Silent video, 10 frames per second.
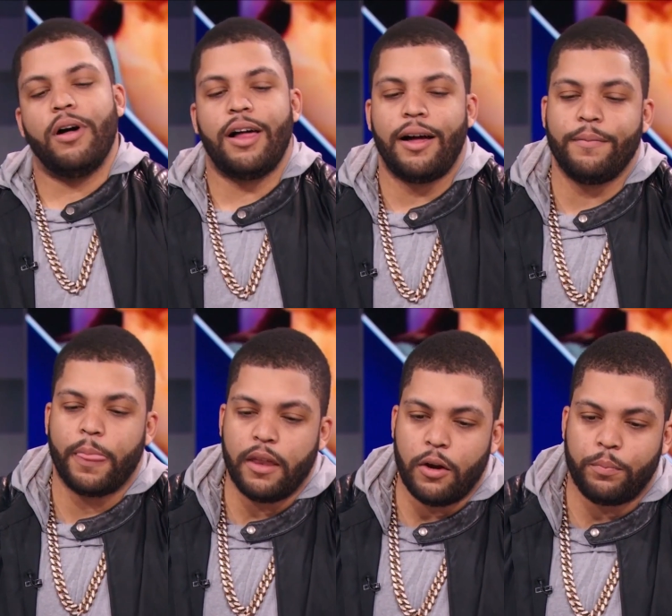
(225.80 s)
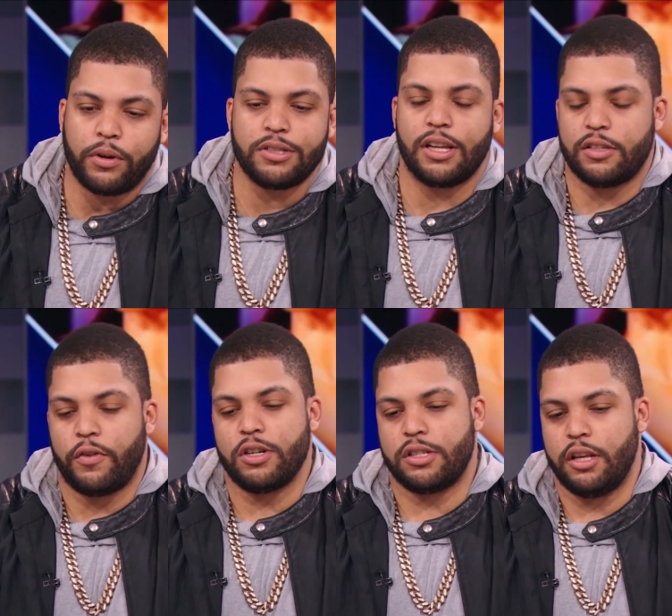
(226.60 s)
Well, as
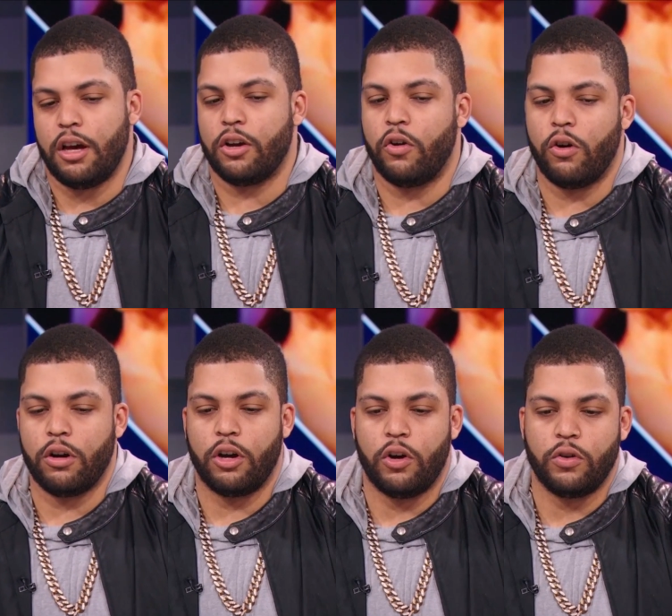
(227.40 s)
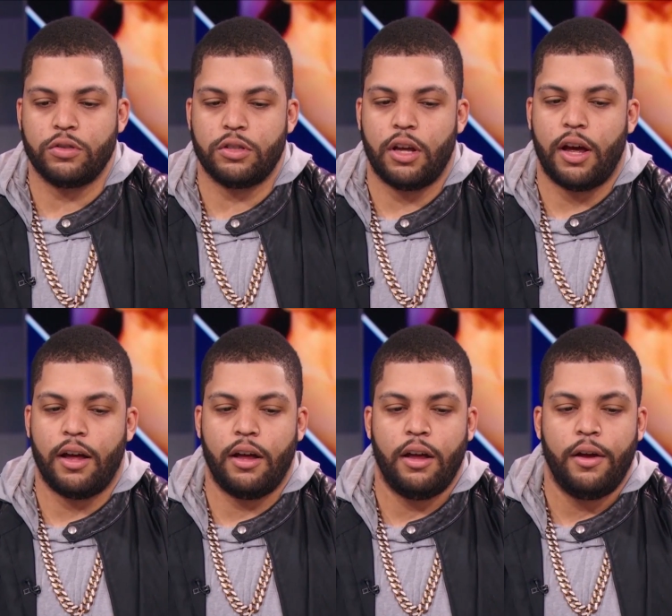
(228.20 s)
far as the young core goes,
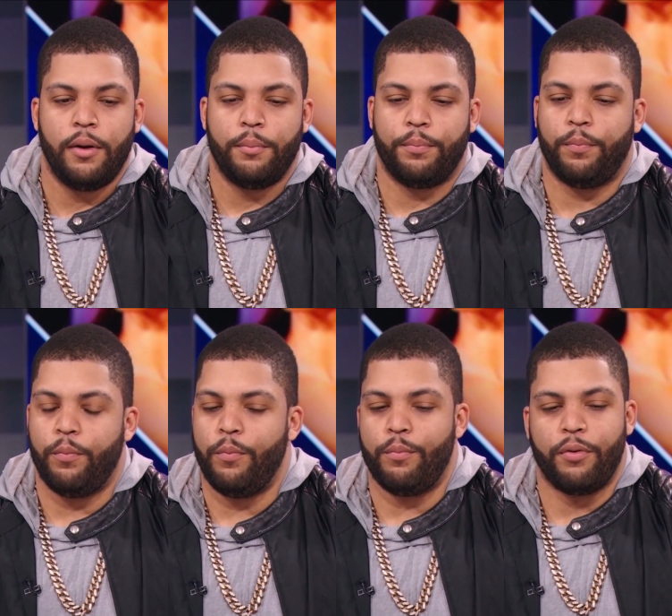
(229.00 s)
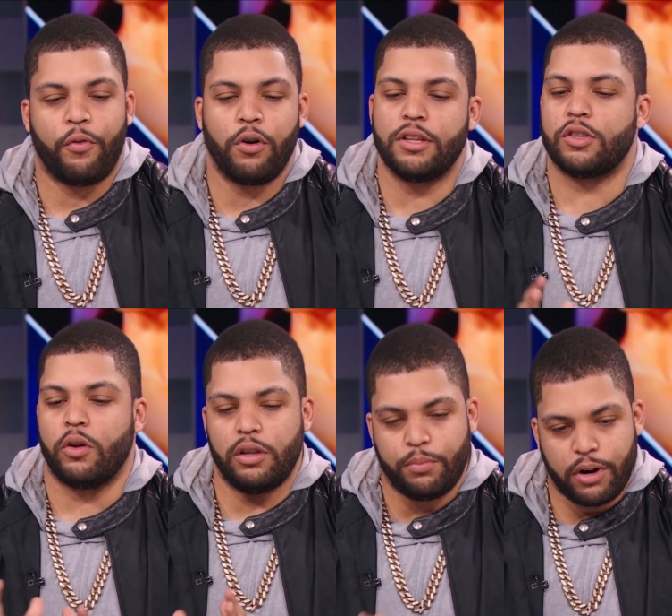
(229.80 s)
before this
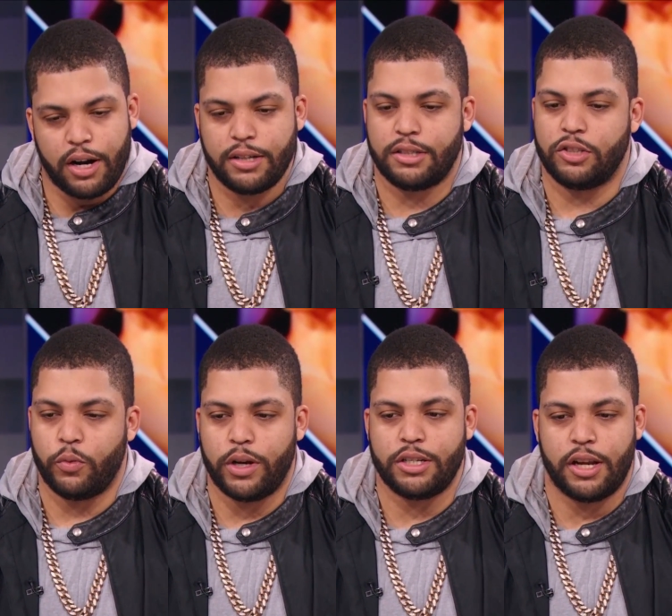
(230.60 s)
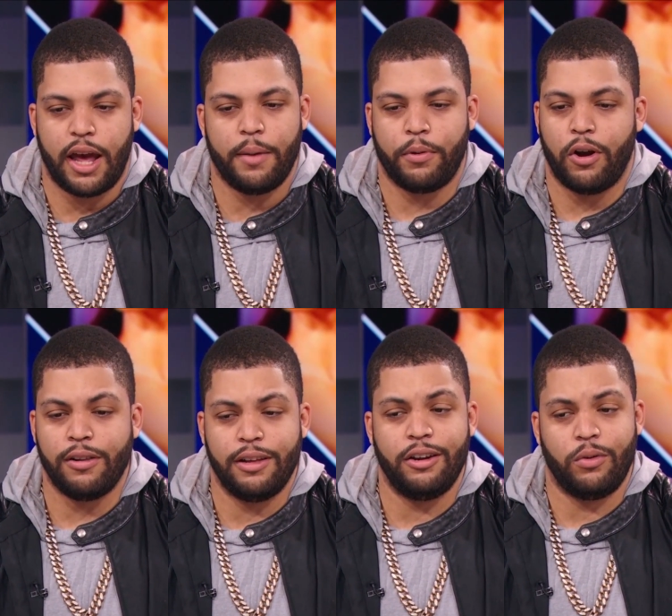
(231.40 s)
whole LeBron situation happened,
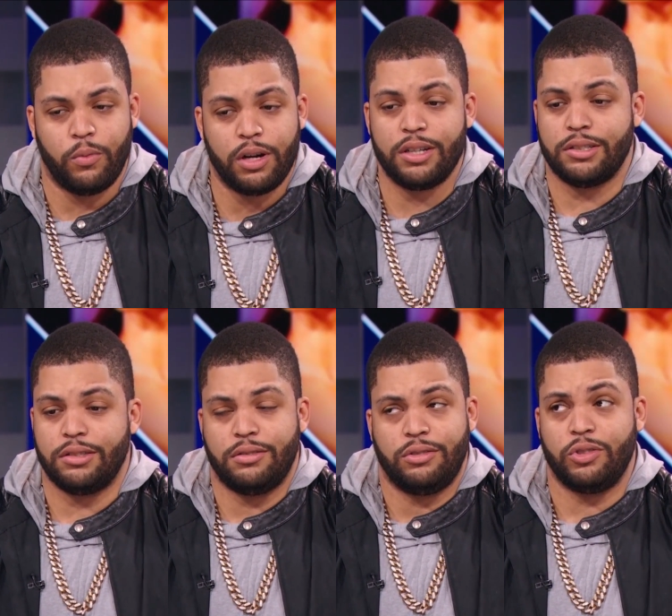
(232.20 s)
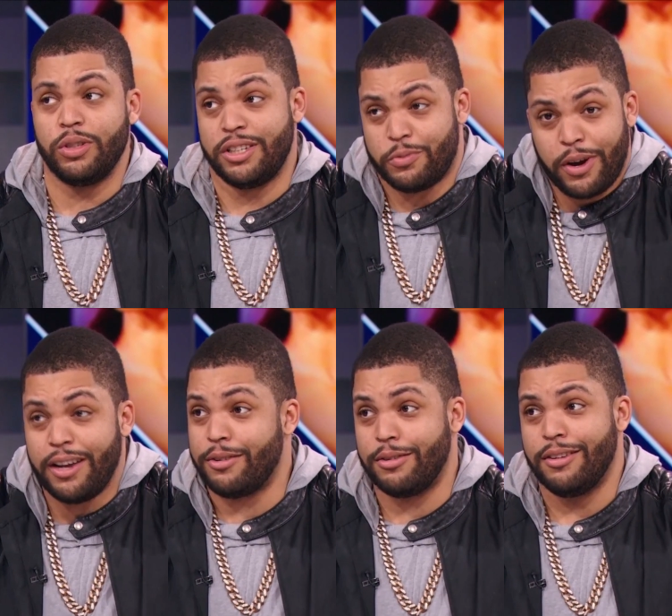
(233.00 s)
our leader was Julius
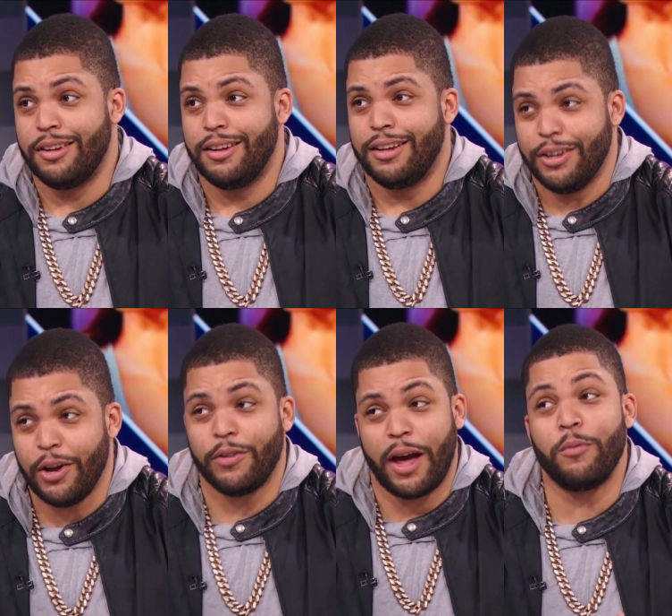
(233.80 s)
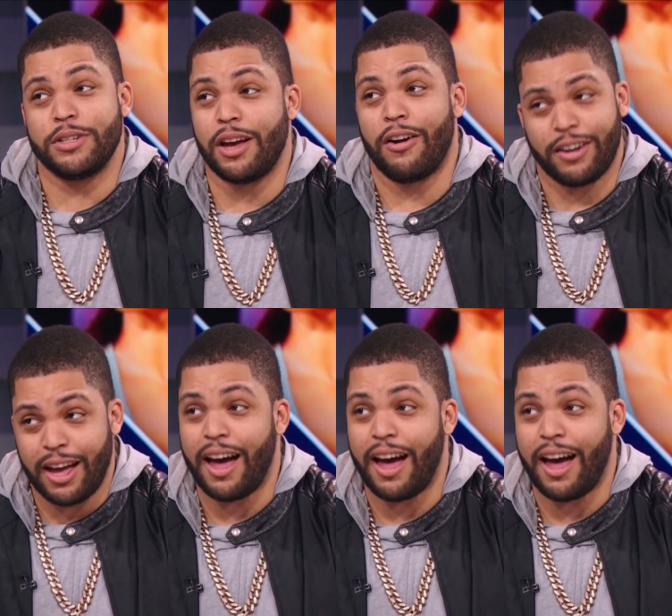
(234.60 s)
Randle. That was our